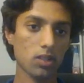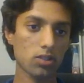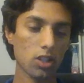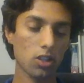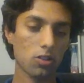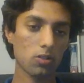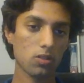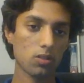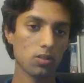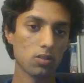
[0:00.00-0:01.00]

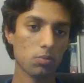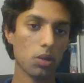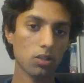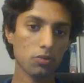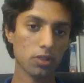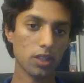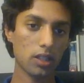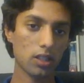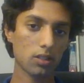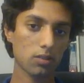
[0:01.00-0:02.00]
So
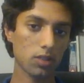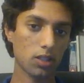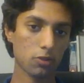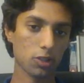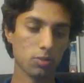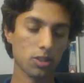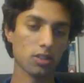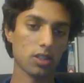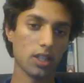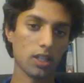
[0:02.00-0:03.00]
model-free reinforcement
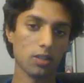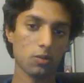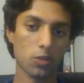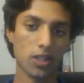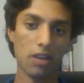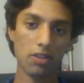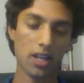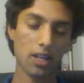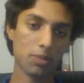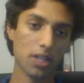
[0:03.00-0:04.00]
learning without
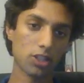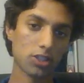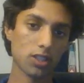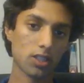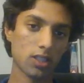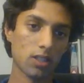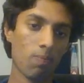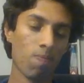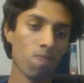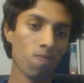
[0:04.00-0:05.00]
adaptation
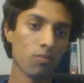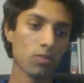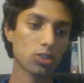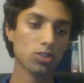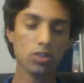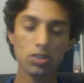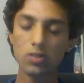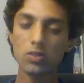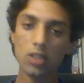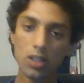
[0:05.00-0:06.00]

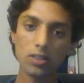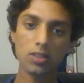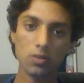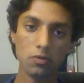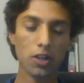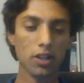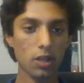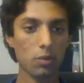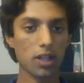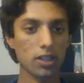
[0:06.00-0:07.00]
does
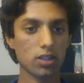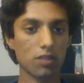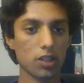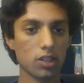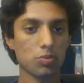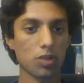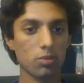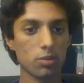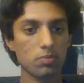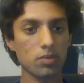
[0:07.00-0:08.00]
fairly well at solving this
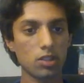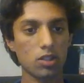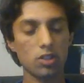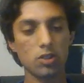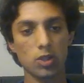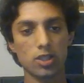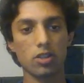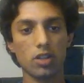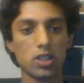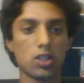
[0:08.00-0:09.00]
problem. You can use what's
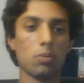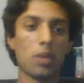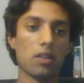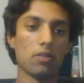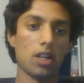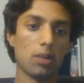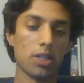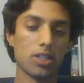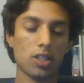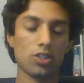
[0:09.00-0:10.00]
known as domain
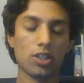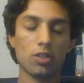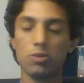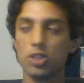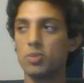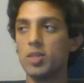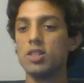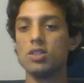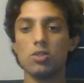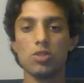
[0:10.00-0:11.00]
randomization, which
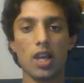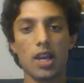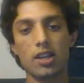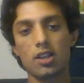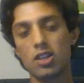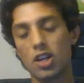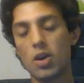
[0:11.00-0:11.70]
means you take,